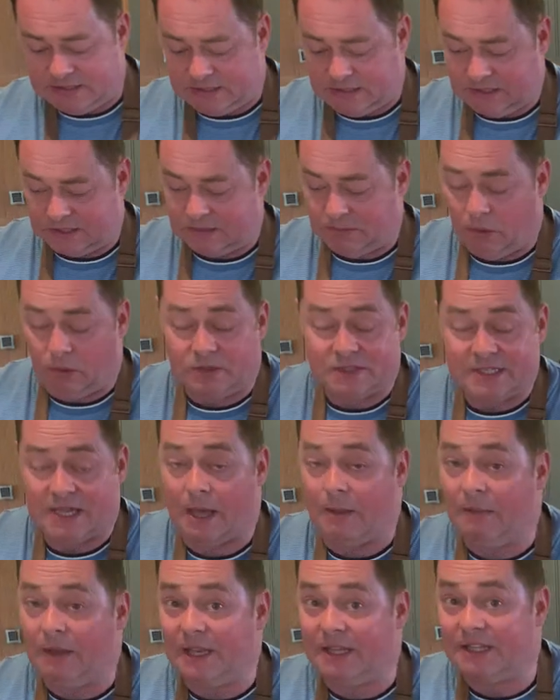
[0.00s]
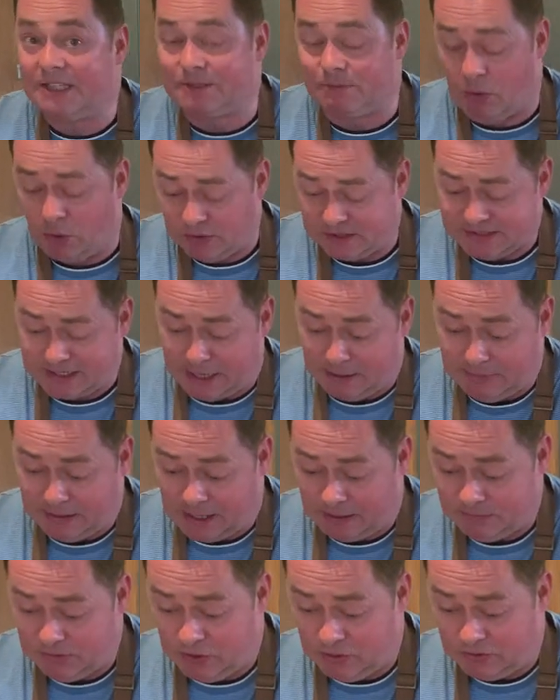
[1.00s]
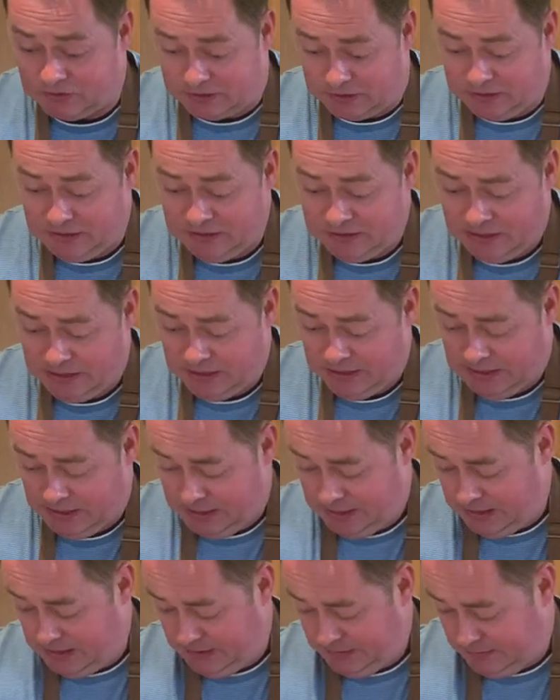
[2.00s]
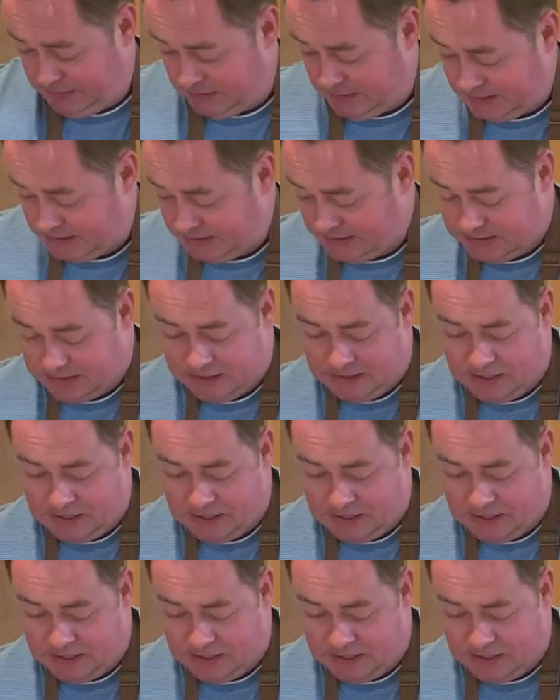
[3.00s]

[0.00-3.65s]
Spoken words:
smoked salmon. And the smoked salmon I'm using, this is it